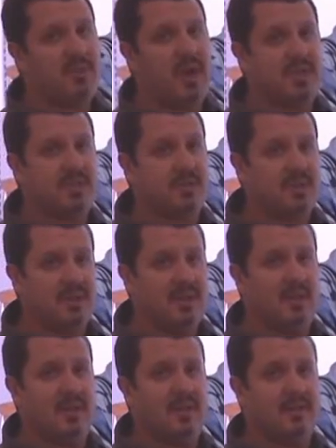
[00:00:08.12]
module.
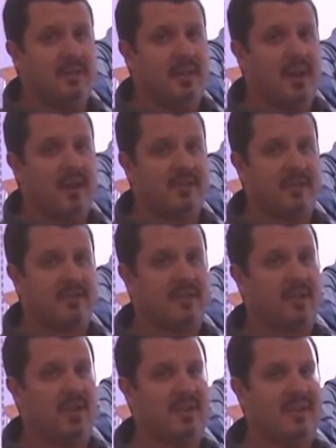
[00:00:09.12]
Uh, it's
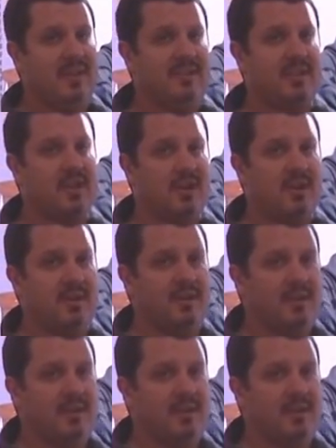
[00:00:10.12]
also called a laser curtain.